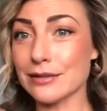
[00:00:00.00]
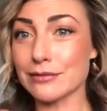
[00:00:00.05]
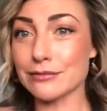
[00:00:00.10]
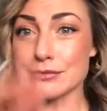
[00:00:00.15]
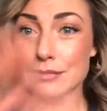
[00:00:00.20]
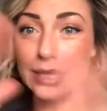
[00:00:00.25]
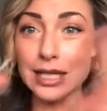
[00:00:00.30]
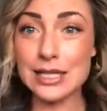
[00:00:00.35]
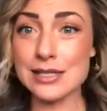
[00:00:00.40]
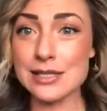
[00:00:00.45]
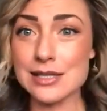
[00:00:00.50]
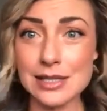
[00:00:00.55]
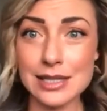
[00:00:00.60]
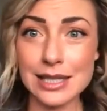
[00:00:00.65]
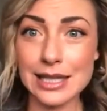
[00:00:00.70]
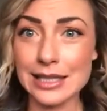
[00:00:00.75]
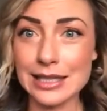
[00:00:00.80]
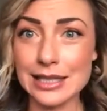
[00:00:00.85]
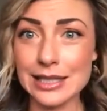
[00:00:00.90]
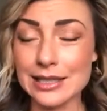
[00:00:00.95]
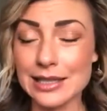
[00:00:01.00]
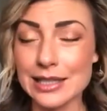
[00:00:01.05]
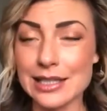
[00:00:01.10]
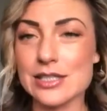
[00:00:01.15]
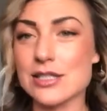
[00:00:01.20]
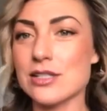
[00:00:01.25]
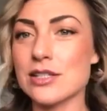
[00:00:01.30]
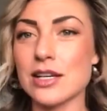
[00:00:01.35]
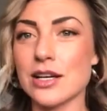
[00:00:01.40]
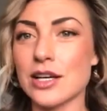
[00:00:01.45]
insulated.
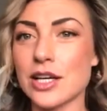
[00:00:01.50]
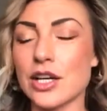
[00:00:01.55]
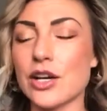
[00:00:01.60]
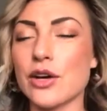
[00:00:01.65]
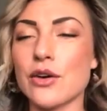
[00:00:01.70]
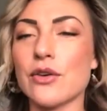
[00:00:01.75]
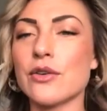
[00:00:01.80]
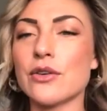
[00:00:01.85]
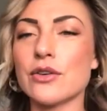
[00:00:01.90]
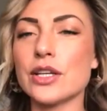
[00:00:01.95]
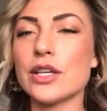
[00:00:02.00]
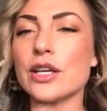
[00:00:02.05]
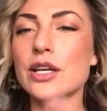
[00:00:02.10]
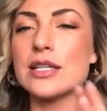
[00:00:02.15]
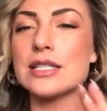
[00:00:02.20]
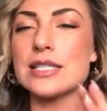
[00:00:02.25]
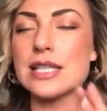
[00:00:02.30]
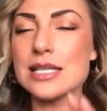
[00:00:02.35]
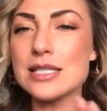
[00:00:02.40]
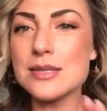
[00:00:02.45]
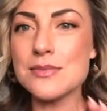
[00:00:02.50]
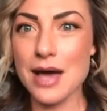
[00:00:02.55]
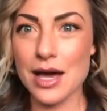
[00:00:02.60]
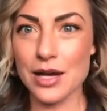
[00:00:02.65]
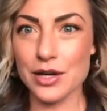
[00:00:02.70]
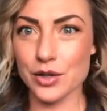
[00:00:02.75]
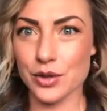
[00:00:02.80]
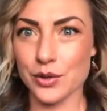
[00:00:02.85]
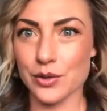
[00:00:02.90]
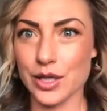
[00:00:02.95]
It's, it doesn't matter
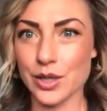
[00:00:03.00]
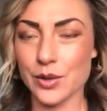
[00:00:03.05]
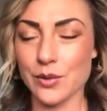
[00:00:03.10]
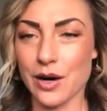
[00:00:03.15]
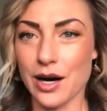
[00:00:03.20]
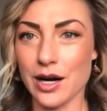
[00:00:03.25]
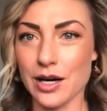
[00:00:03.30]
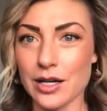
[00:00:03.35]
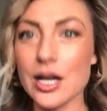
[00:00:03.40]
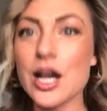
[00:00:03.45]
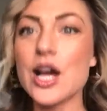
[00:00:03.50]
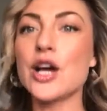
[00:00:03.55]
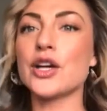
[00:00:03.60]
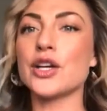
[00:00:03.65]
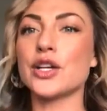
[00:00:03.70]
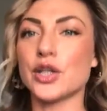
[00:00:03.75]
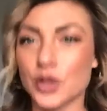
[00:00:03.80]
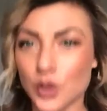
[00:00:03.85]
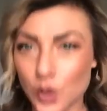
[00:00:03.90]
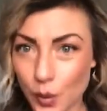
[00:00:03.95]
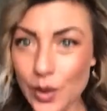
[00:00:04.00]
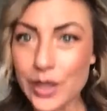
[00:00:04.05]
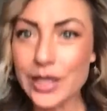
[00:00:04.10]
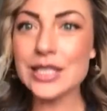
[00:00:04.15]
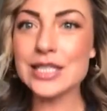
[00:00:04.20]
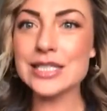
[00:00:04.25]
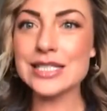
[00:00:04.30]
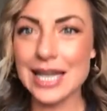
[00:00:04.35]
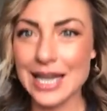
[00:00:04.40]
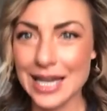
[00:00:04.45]
who you are, you're going
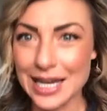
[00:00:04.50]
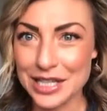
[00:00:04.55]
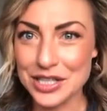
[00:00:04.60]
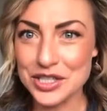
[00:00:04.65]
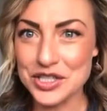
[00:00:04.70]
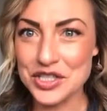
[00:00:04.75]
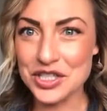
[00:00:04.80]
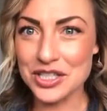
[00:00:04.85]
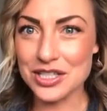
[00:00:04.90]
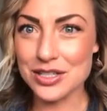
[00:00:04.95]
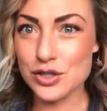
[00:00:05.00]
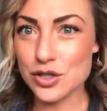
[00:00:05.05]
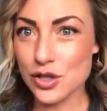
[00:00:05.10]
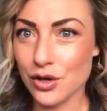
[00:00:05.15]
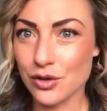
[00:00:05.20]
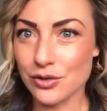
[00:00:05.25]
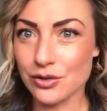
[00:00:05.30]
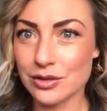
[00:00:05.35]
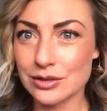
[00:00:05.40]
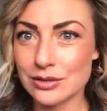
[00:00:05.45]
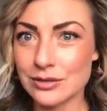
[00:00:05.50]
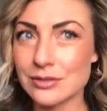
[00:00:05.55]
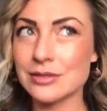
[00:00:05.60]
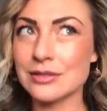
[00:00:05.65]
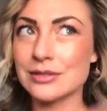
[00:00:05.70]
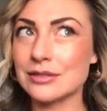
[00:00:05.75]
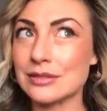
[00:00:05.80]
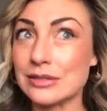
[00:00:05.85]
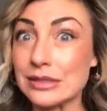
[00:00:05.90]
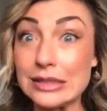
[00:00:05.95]
to age. So
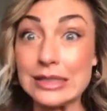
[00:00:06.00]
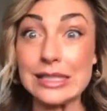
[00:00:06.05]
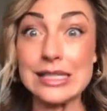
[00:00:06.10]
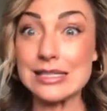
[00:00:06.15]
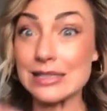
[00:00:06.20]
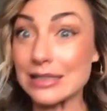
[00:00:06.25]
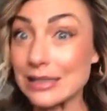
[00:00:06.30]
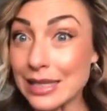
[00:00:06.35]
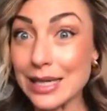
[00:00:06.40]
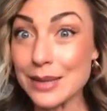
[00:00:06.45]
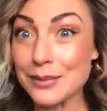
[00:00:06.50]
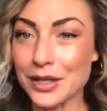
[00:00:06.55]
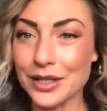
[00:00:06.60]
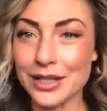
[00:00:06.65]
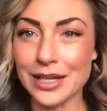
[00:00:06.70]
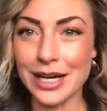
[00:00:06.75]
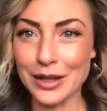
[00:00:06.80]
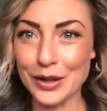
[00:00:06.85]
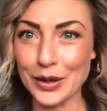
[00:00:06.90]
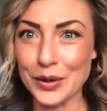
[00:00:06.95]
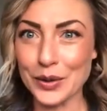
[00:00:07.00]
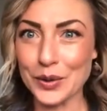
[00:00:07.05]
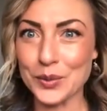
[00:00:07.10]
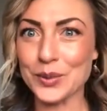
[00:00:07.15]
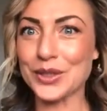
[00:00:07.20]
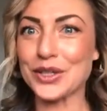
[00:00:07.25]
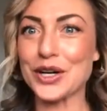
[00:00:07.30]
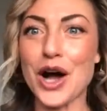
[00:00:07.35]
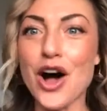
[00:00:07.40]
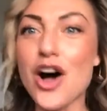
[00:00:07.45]
disclaimer, hello,
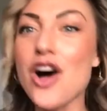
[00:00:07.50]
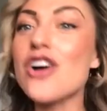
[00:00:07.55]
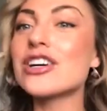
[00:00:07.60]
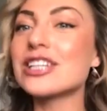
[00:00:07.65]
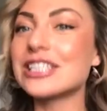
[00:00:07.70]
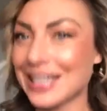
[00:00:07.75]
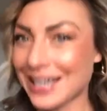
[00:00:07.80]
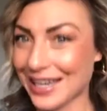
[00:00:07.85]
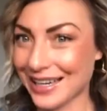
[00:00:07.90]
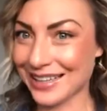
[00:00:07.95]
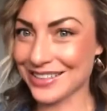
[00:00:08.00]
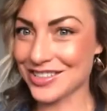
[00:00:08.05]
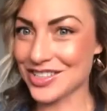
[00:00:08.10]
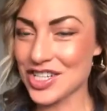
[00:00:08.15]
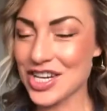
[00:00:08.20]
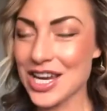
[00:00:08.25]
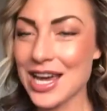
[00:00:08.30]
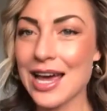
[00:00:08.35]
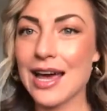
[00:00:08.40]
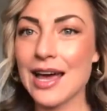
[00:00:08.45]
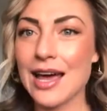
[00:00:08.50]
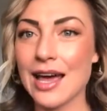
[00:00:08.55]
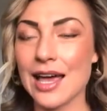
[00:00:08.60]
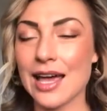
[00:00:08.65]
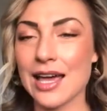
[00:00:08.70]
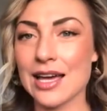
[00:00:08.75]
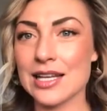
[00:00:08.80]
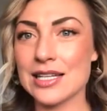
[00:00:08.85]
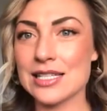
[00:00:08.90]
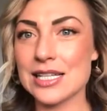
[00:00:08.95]
we're all going to age.
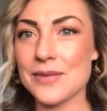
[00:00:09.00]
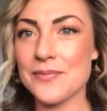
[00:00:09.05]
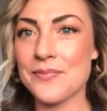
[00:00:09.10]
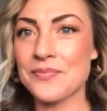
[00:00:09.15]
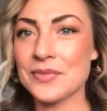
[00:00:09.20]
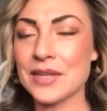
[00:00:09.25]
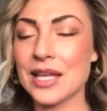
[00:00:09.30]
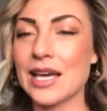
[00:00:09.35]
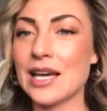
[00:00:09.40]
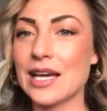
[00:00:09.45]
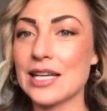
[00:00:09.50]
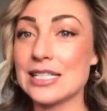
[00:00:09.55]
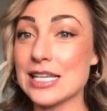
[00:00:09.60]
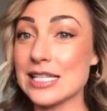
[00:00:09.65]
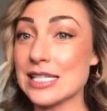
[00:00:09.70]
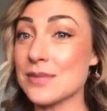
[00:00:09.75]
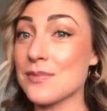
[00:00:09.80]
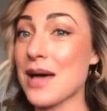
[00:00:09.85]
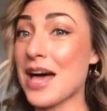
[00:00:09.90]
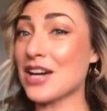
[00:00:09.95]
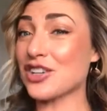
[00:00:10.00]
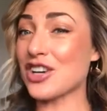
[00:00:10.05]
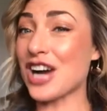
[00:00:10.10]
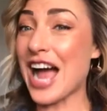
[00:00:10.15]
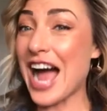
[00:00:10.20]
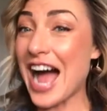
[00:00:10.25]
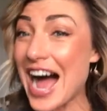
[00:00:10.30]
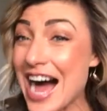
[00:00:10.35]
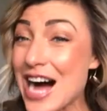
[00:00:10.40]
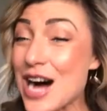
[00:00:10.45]
And it doesn't matter
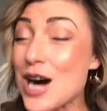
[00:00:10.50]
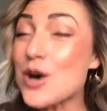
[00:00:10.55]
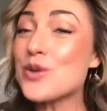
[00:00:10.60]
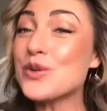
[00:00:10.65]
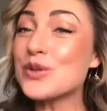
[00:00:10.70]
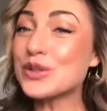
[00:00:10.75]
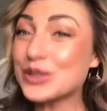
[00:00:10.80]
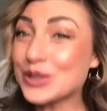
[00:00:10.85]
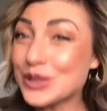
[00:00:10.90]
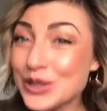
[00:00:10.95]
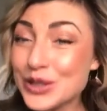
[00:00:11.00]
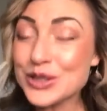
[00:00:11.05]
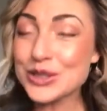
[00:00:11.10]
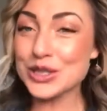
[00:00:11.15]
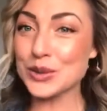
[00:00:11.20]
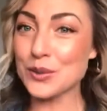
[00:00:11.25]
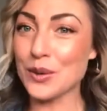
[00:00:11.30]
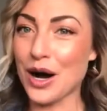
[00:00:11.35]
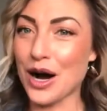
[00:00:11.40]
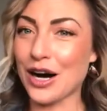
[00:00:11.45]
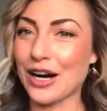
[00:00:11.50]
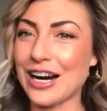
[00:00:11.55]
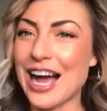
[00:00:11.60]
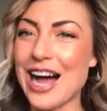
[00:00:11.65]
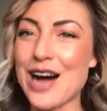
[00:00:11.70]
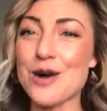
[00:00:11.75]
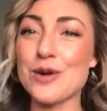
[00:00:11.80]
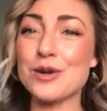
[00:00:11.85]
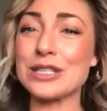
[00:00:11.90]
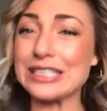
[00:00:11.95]
how good you are,
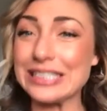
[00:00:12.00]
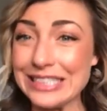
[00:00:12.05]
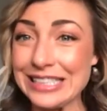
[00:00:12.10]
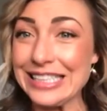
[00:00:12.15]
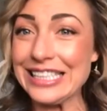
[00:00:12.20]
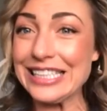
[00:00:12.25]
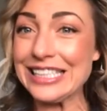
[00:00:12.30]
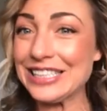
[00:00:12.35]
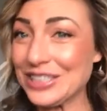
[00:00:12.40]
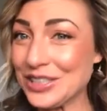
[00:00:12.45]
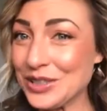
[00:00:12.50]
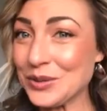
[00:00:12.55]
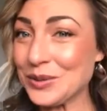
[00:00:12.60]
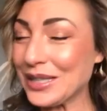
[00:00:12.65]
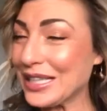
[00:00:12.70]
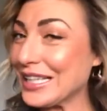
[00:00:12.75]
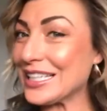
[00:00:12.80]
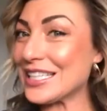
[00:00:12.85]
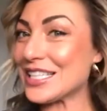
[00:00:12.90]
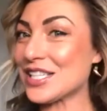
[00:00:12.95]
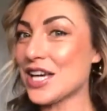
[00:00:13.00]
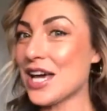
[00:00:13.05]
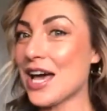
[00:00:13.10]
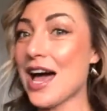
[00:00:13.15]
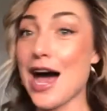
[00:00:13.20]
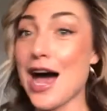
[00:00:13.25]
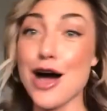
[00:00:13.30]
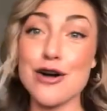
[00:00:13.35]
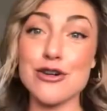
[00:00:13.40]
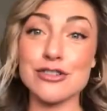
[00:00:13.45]
how clean you eat,
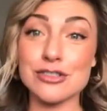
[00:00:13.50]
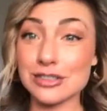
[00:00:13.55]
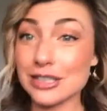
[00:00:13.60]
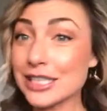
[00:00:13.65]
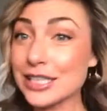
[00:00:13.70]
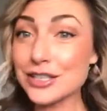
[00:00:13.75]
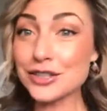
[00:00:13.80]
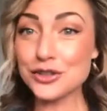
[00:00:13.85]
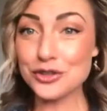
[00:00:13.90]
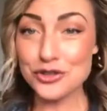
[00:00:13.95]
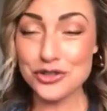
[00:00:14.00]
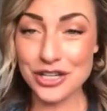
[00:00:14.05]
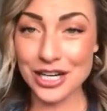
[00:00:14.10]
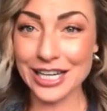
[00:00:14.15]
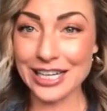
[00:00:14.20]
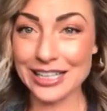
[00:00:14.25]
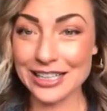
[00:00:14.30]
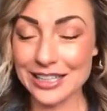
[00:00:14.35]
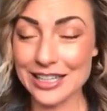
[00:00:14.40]
how clean you drink,